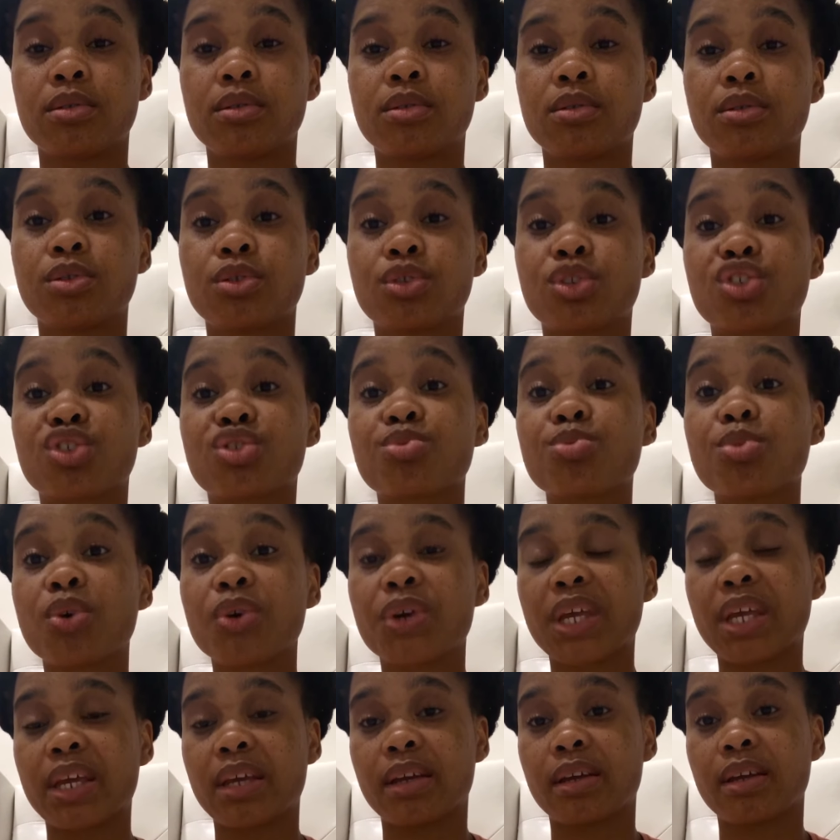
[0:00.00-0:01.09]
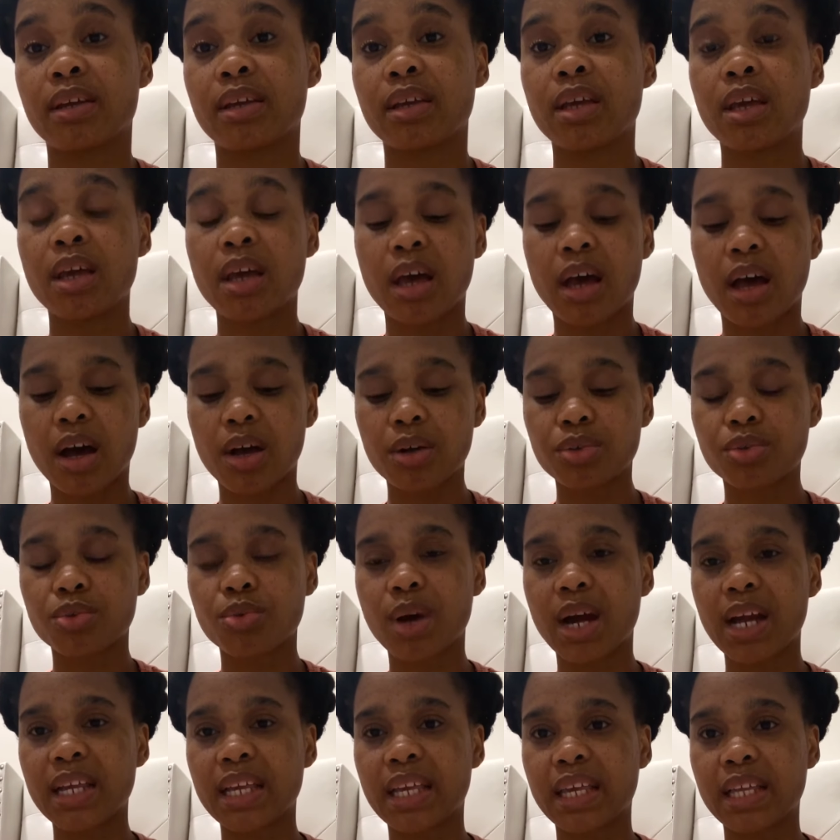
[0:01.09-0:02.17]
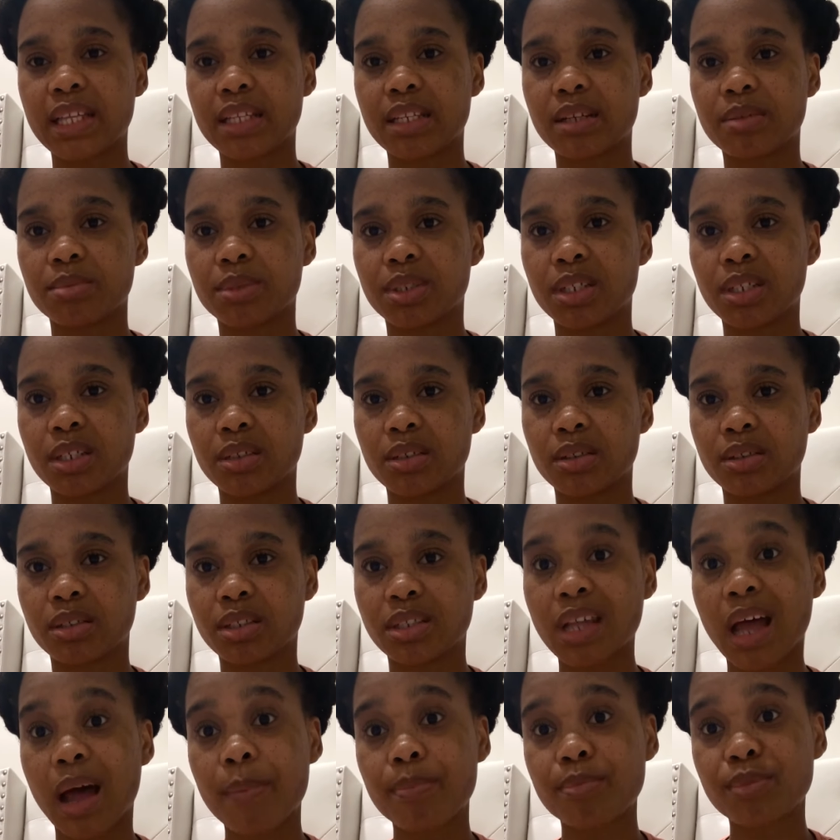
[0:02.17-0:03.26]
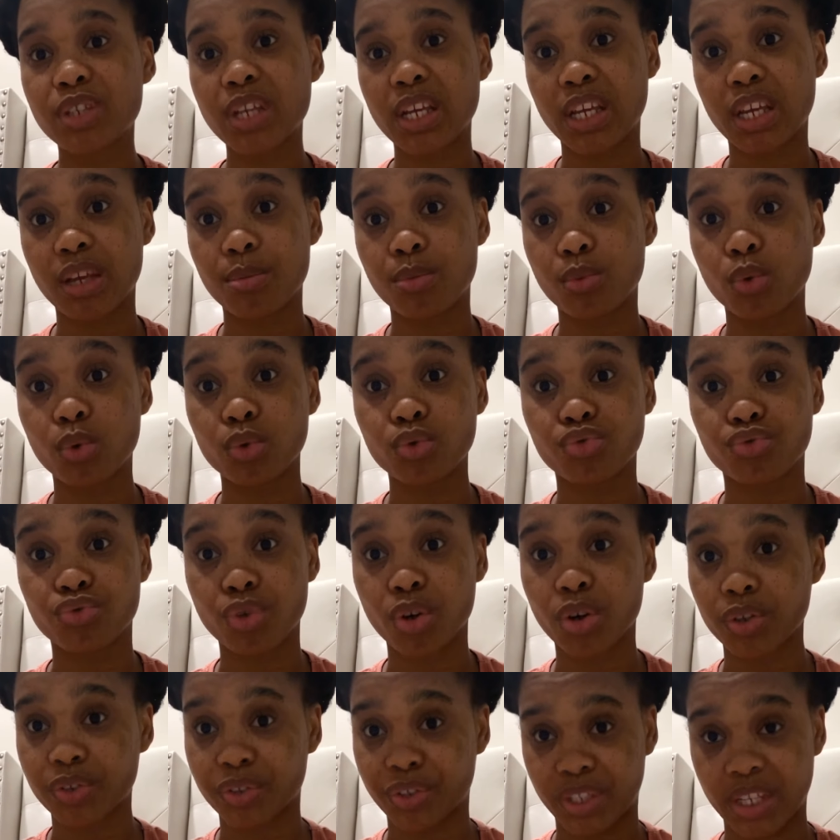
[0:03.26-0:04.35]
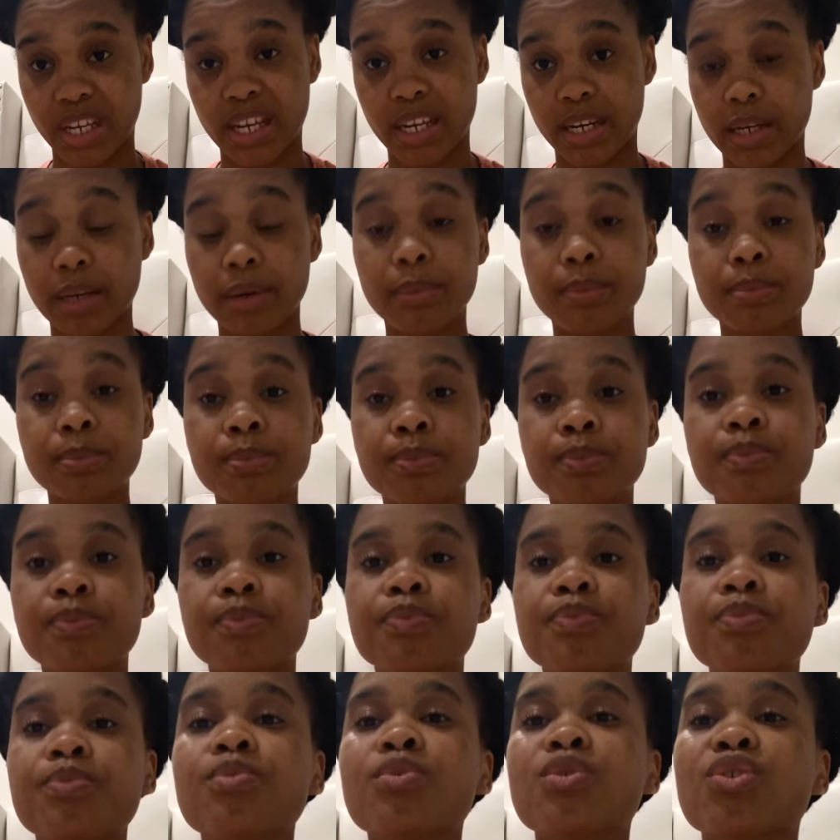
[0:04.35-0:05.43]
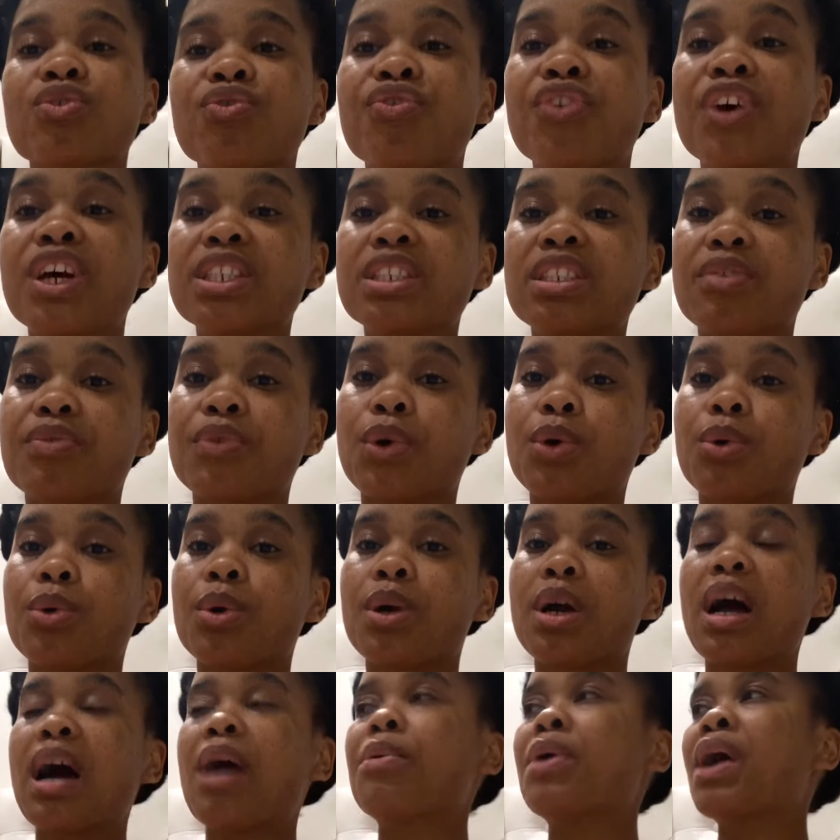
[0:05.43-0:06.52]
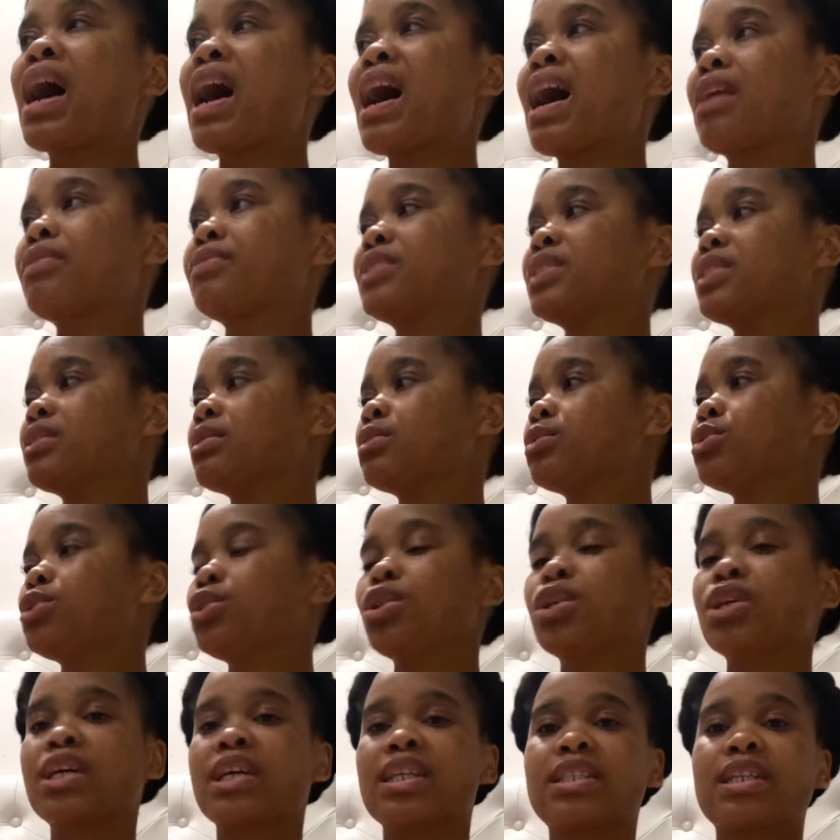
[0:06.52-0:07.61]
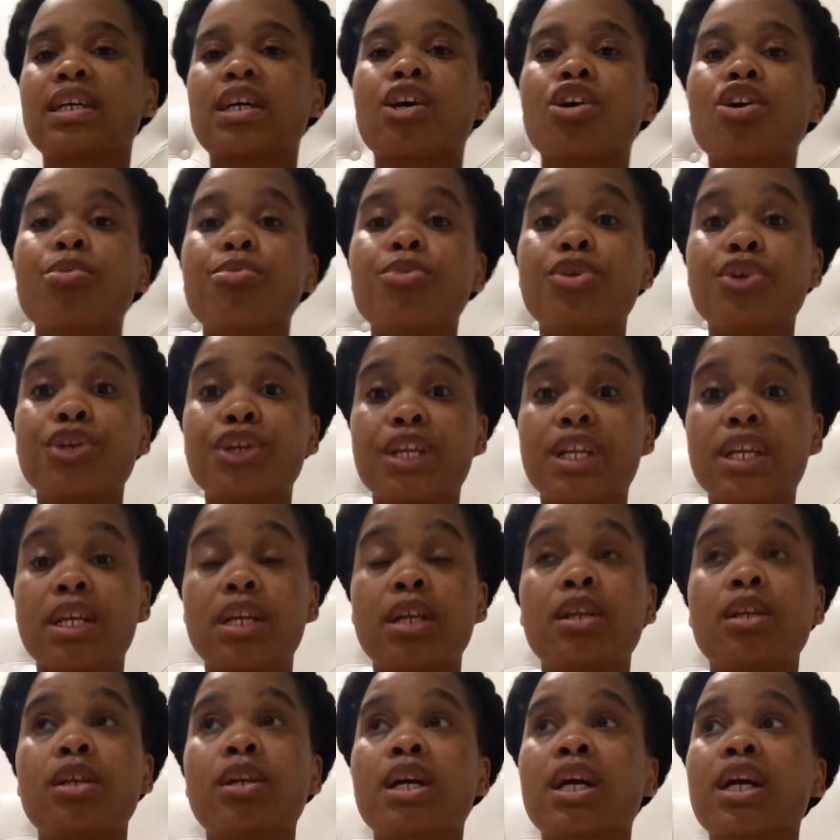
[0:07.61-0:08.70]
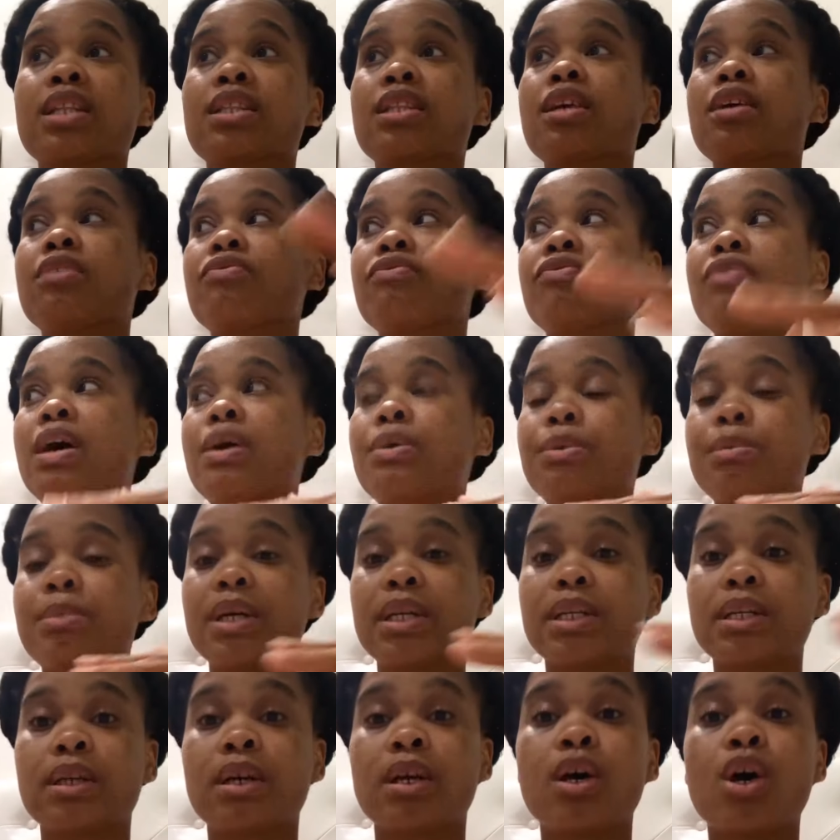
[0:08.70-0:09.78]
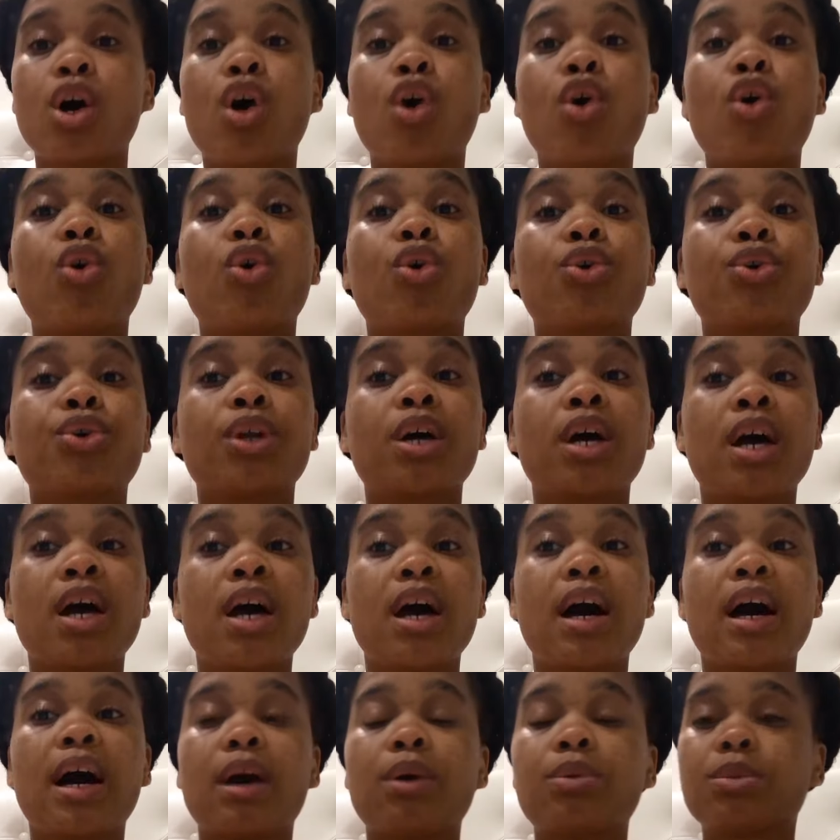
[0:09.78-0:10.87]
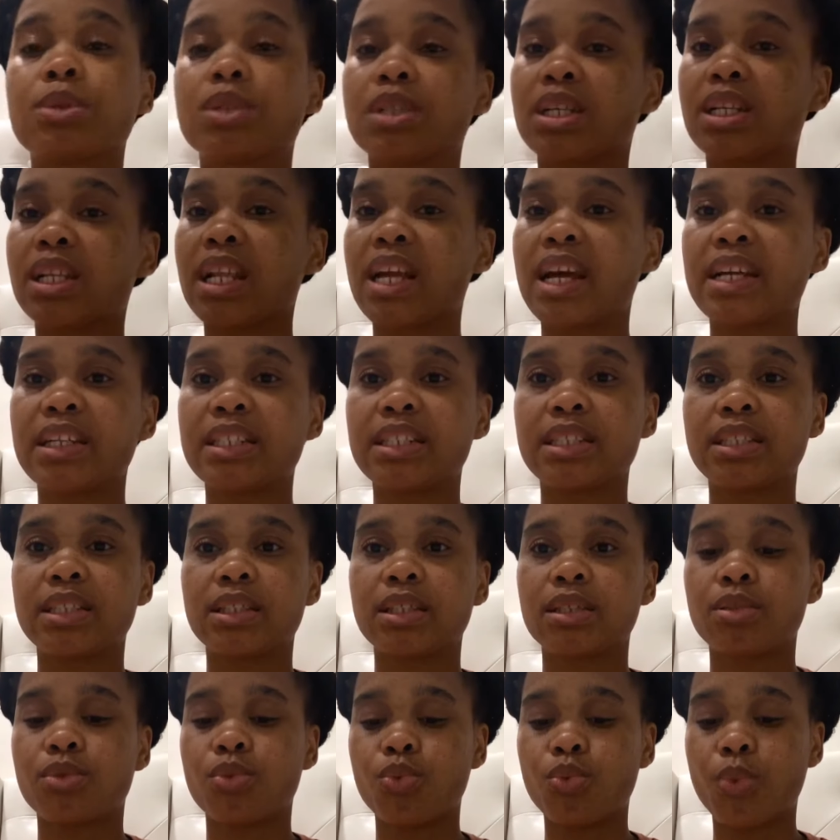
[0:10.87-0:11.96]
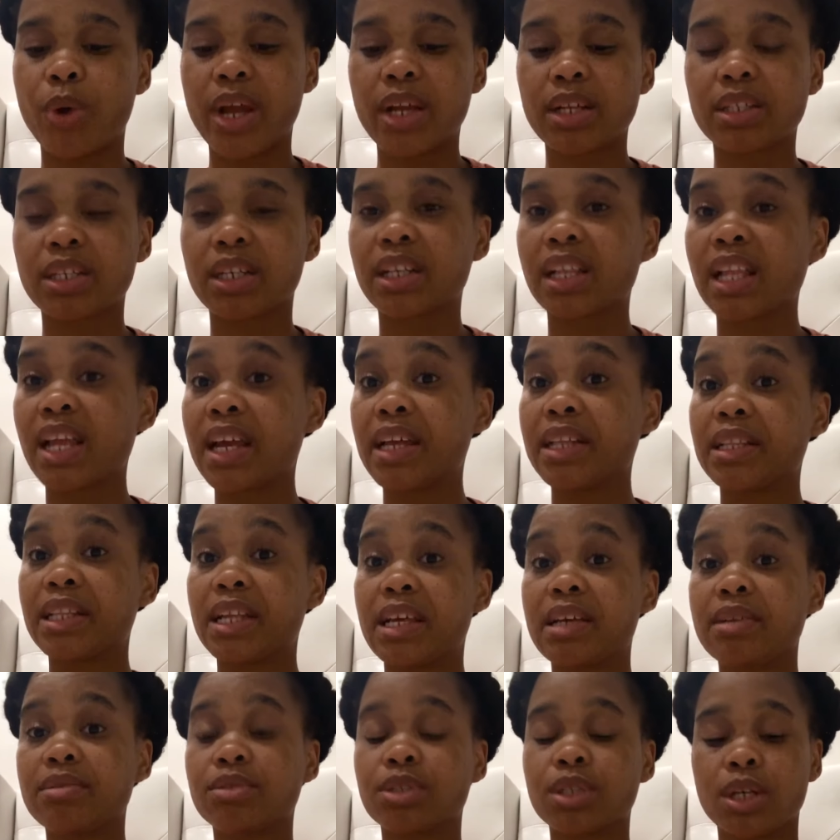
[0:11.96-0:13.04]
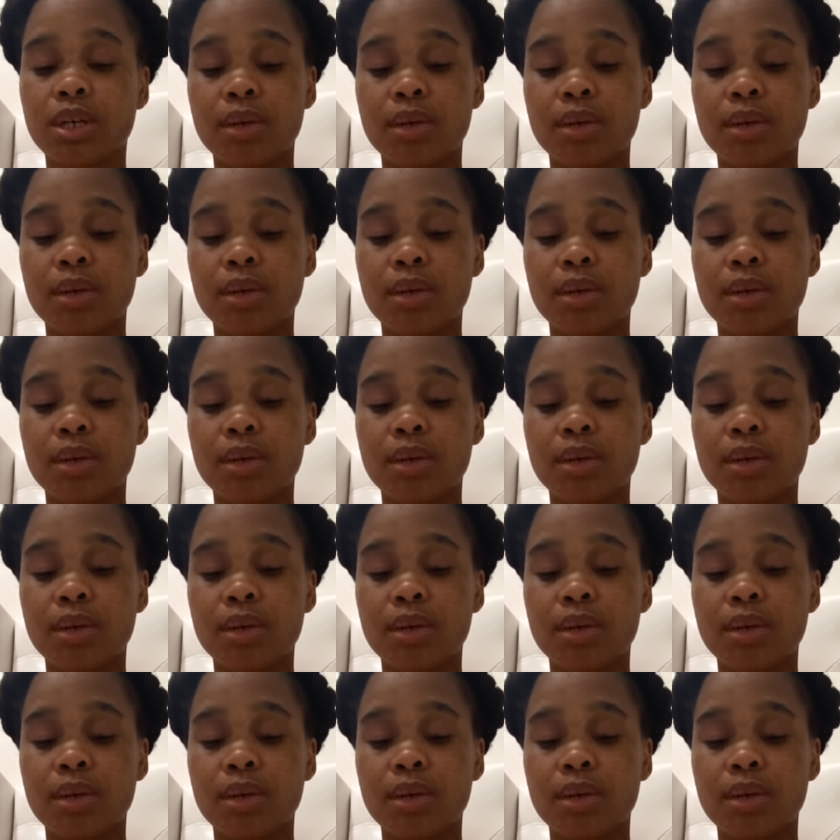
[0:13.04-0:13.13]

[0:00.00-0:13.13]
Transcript: smoking? How do I get them to stop taking more drugs? And first of all, I will have to look at the community, look at the environment on how the client, where the client lives,